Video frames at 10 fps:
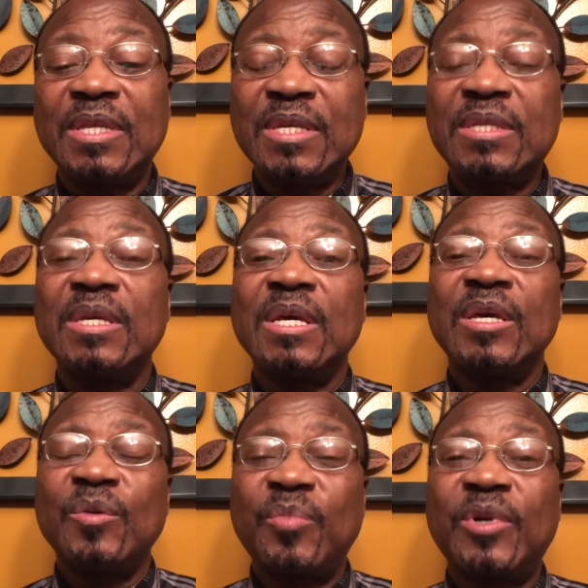these
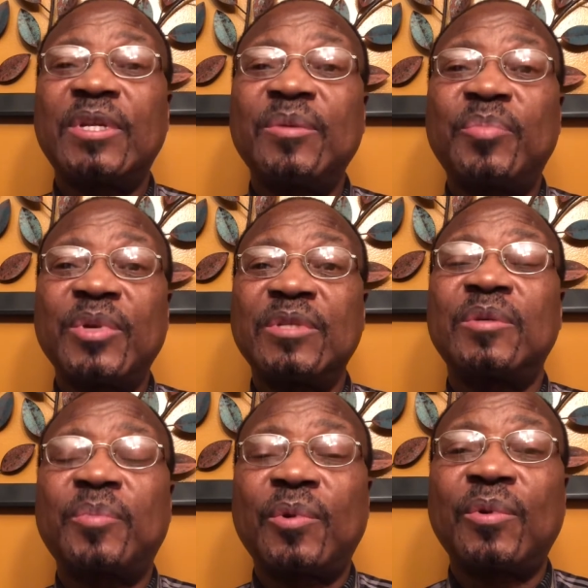important
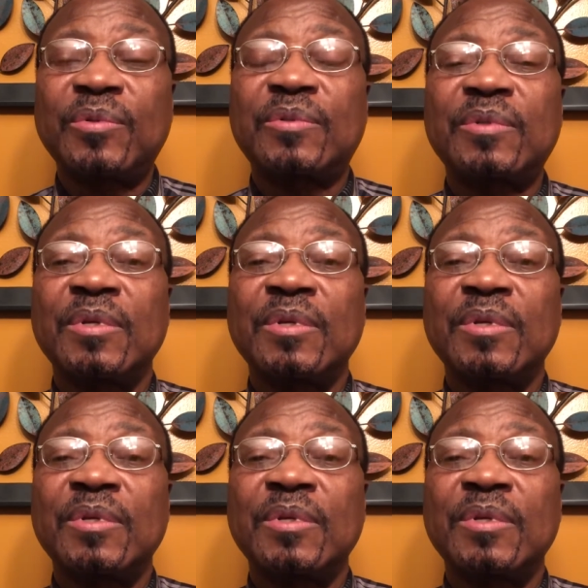principles,